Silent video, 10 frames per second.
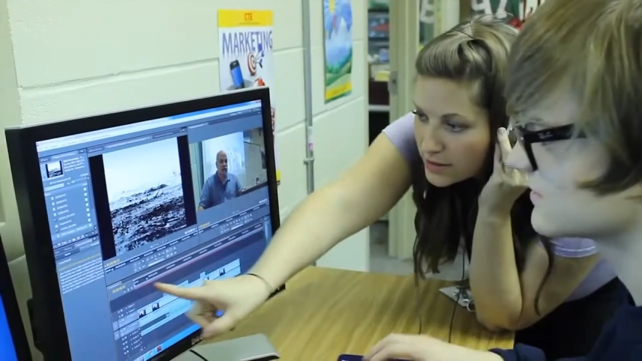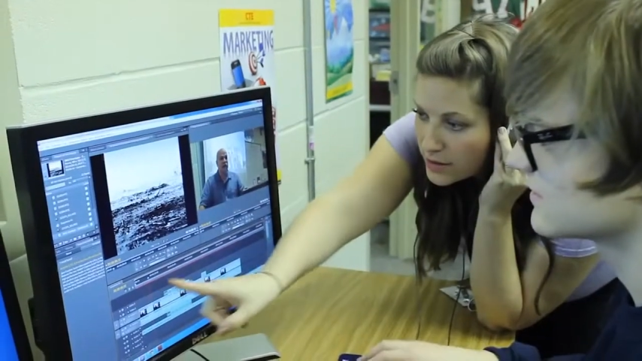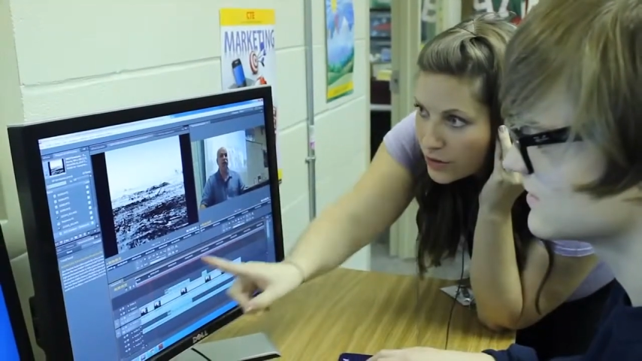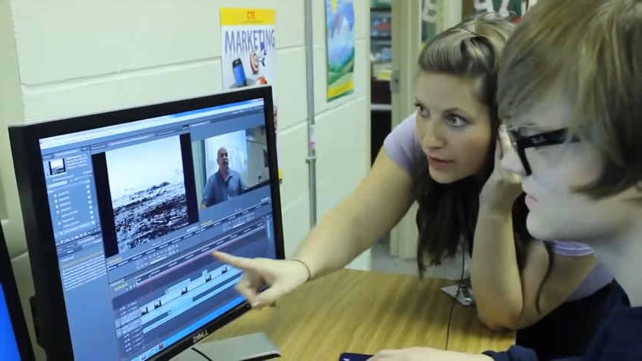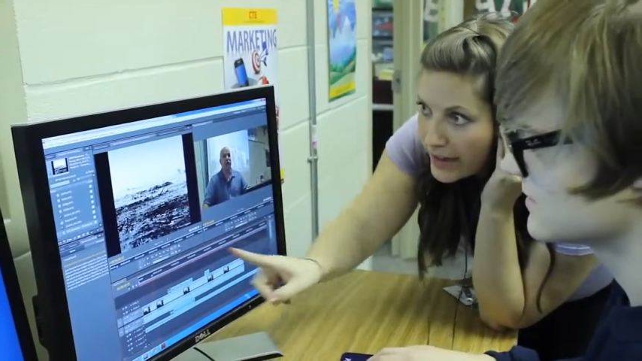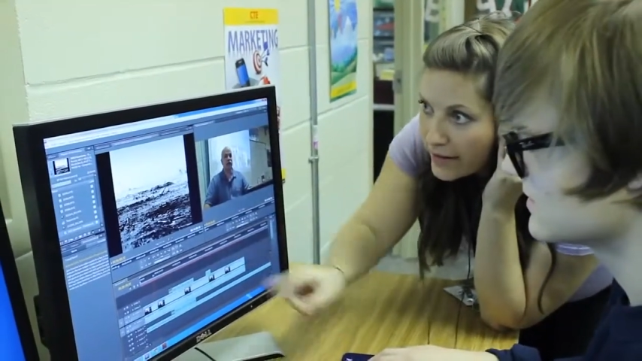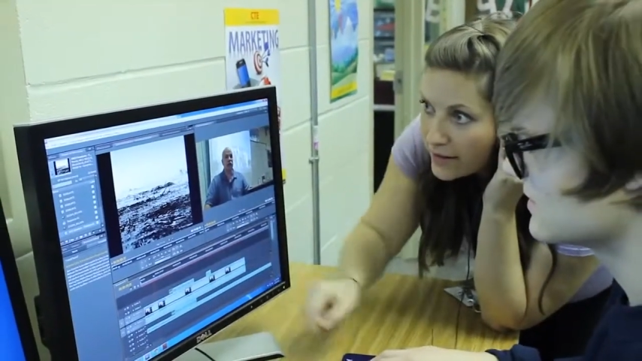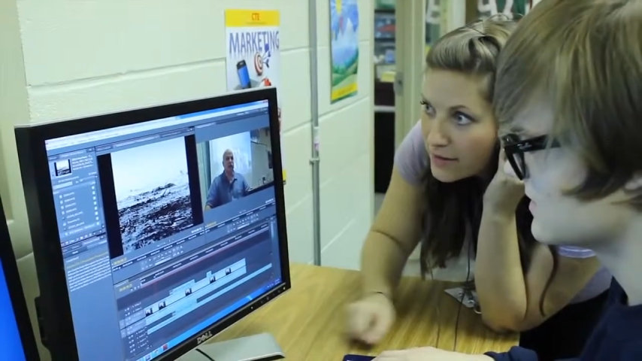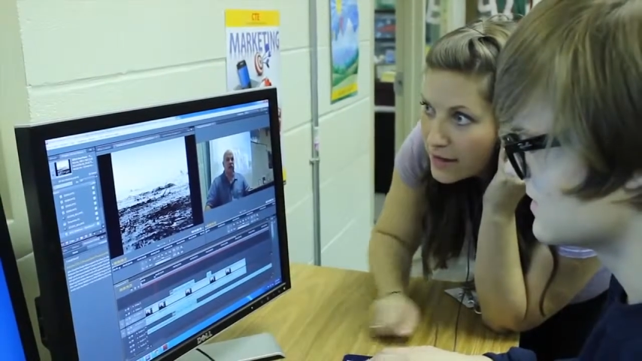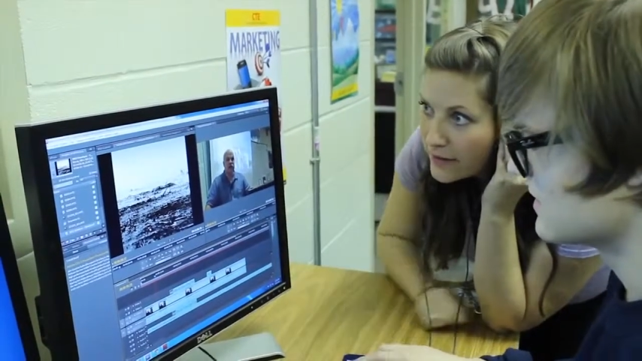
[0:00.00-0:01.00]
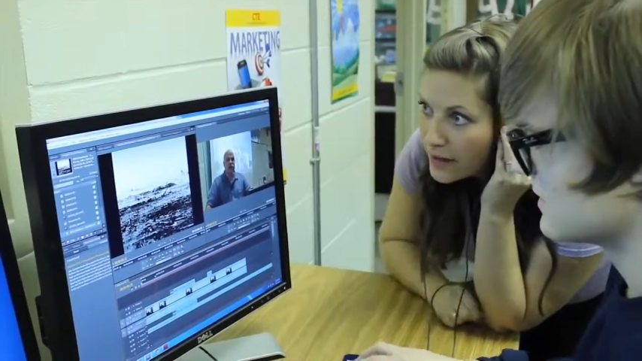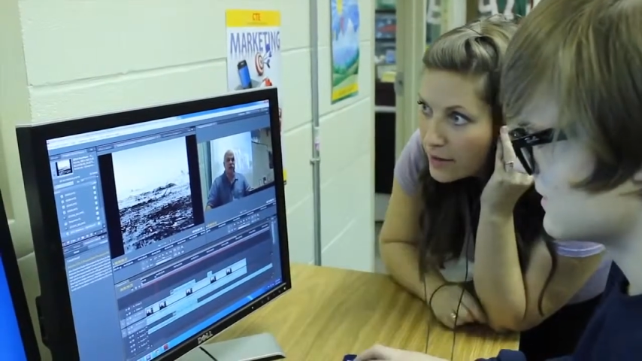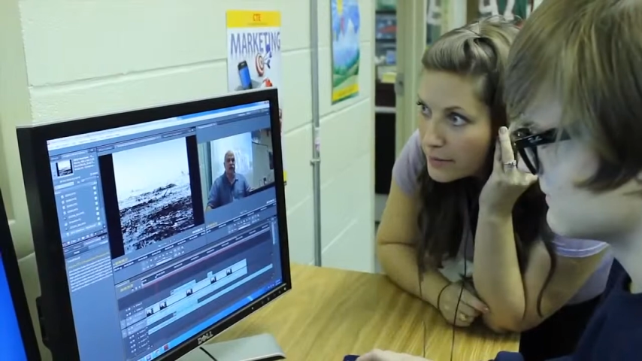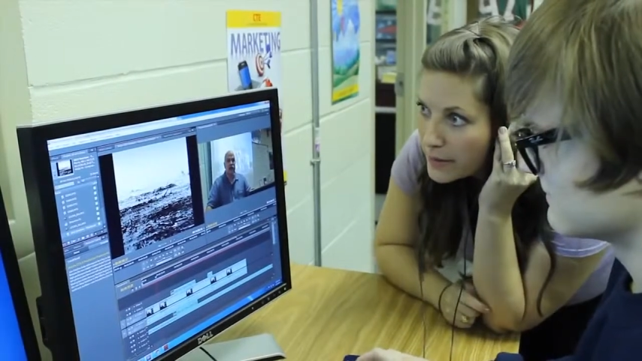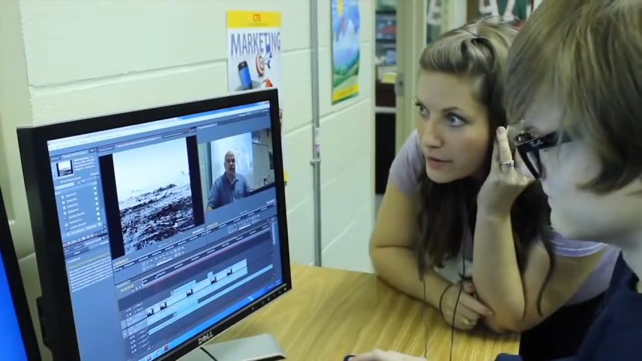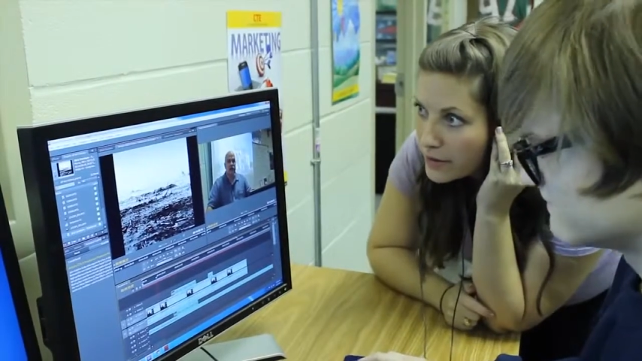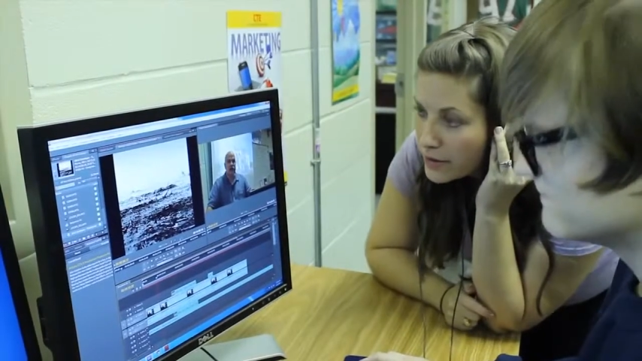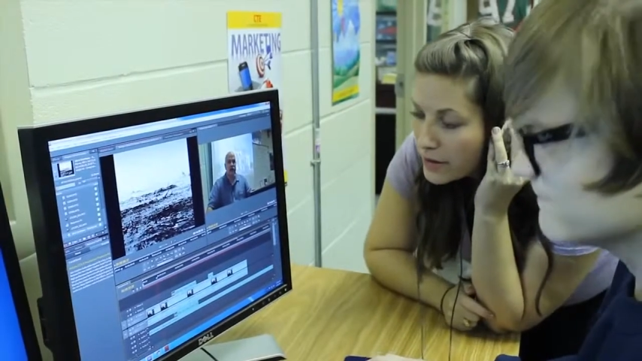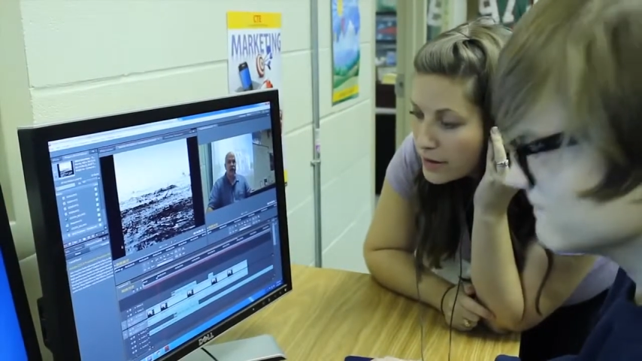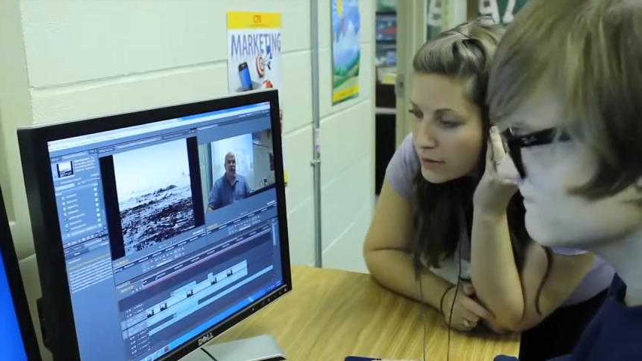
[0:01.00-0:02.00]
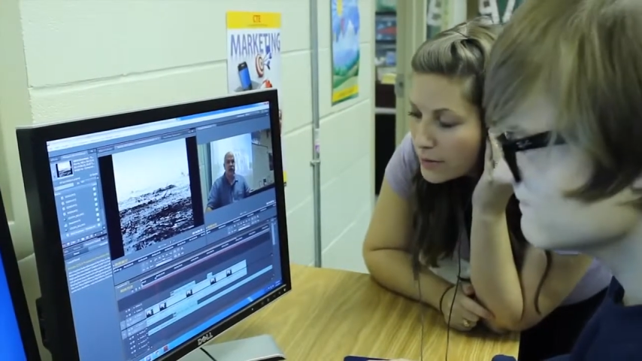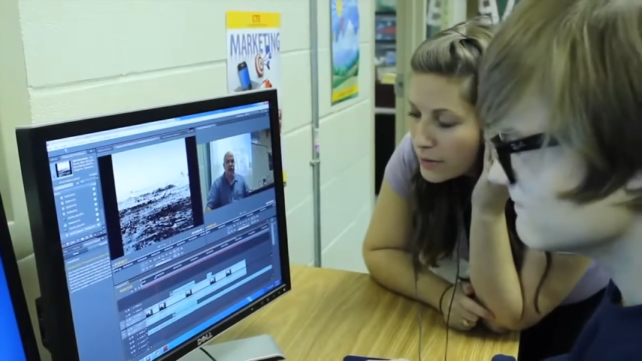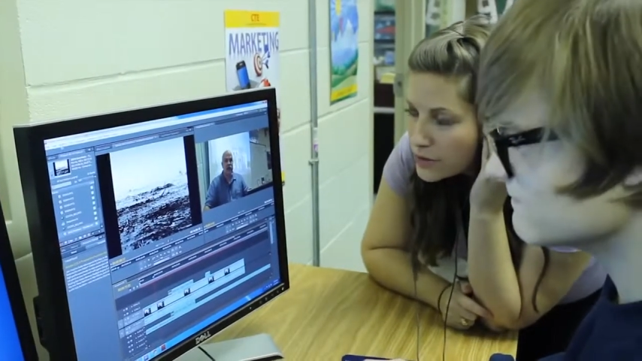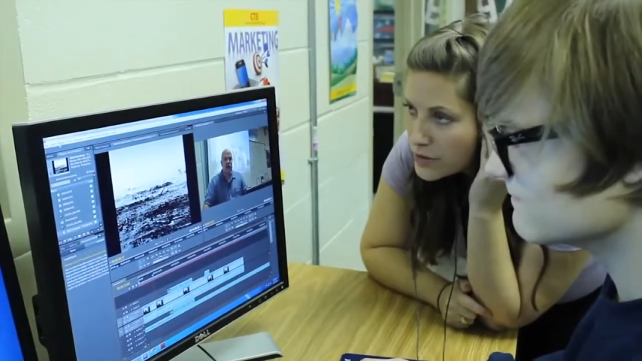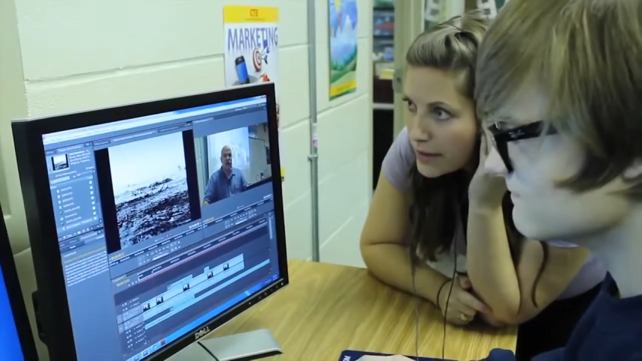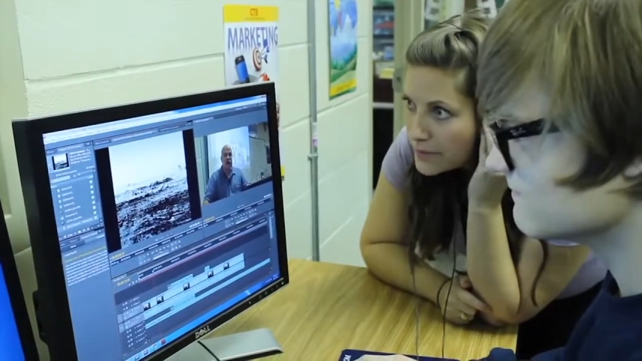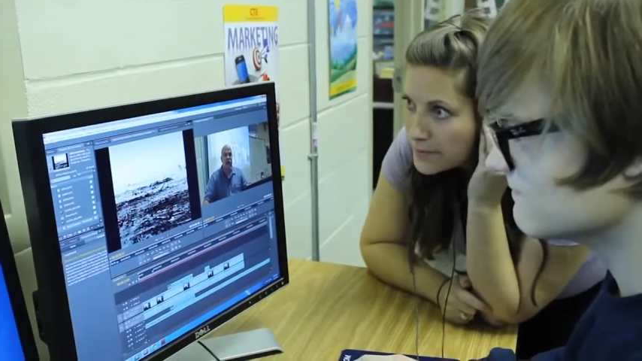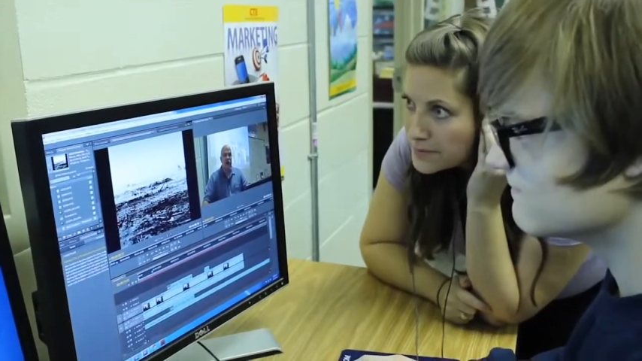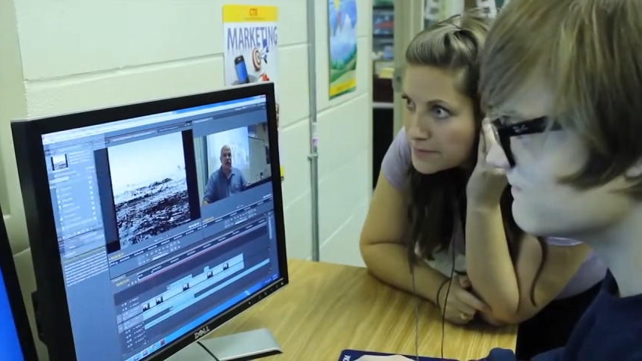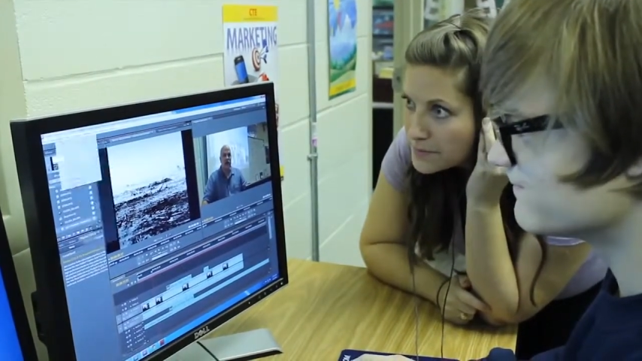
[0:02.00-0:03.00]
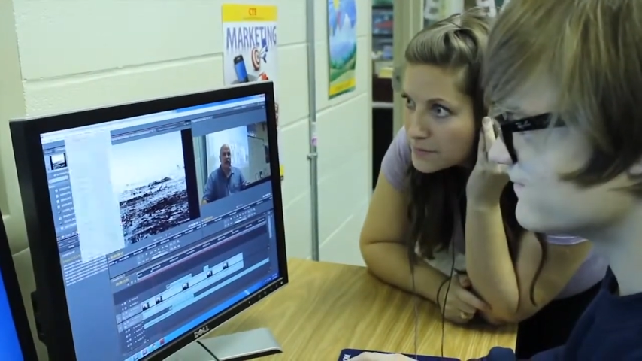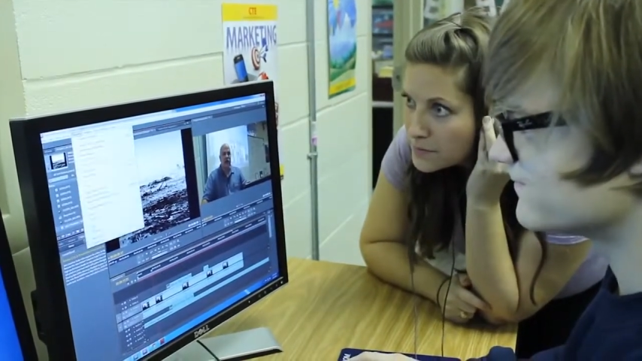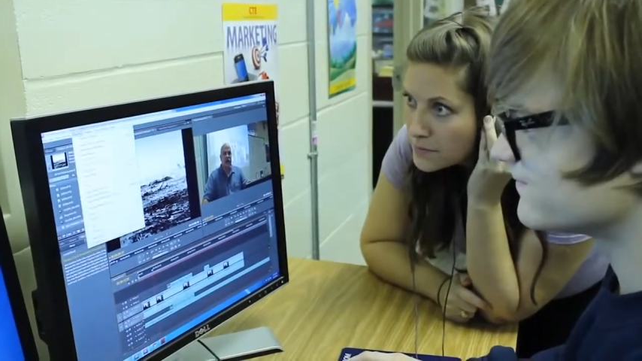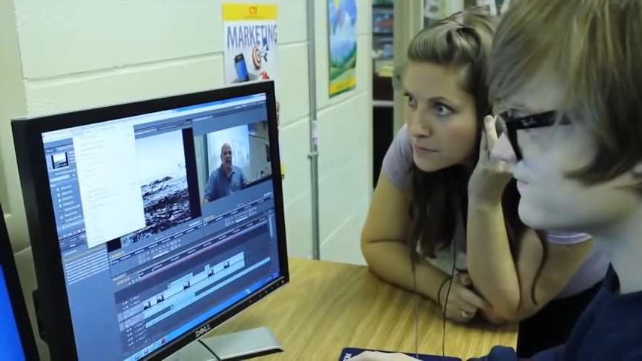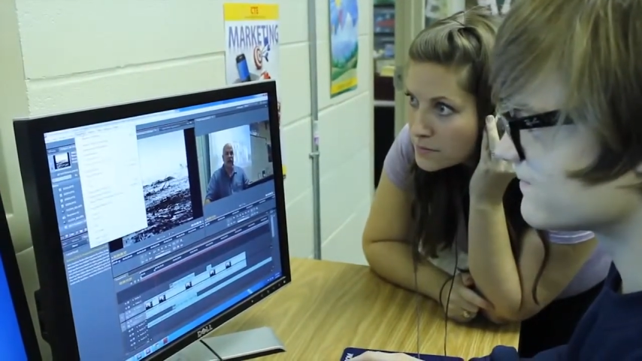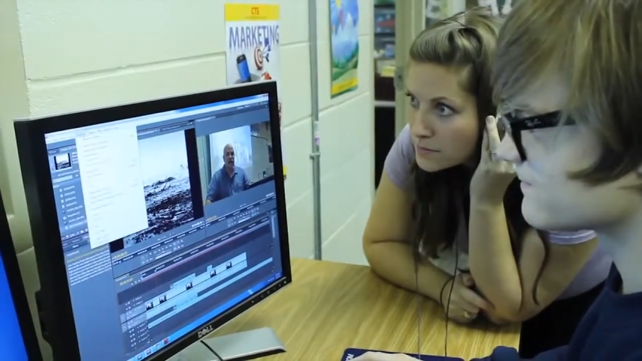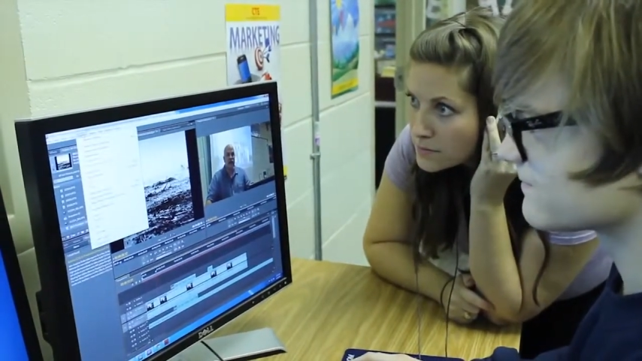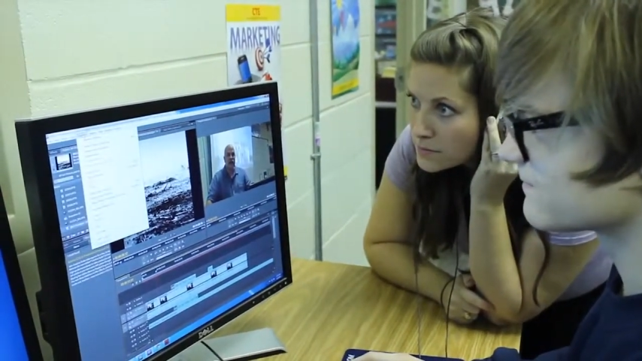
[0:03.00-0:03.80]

loves um, watching movies or anyone that